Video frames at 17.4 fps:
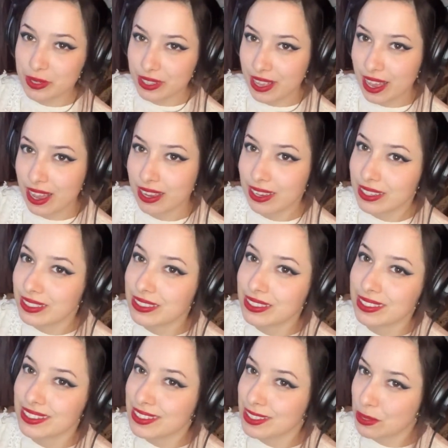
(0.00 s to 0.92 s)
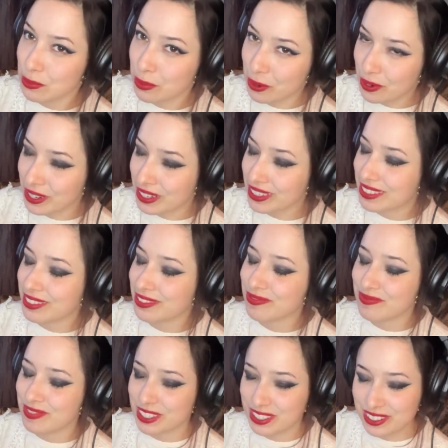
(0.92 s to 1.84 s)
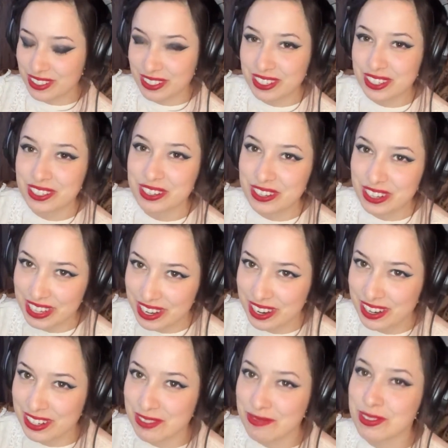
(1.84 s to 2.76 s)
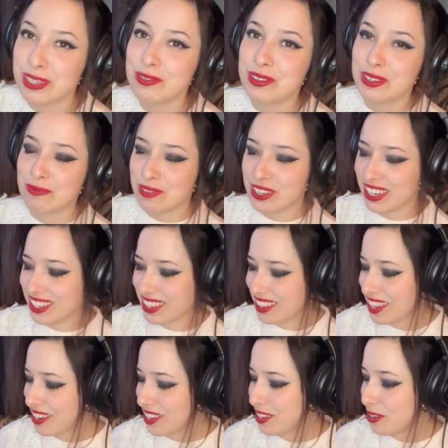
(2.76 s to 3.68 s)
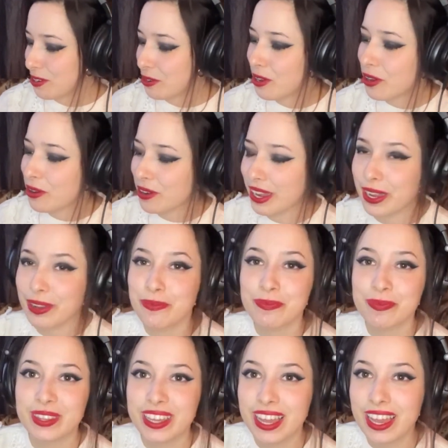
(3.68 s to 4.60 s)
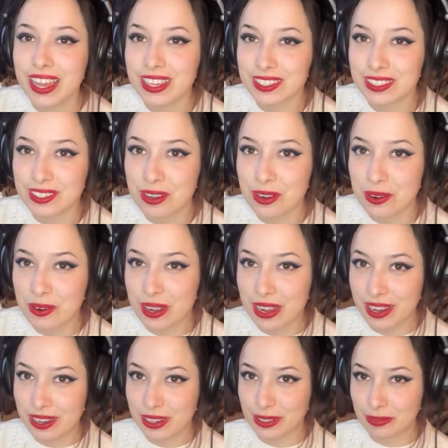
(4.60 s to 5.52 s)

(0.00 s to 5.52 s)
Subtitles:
Relax and support the circular economy with me. Thank you. Okay, so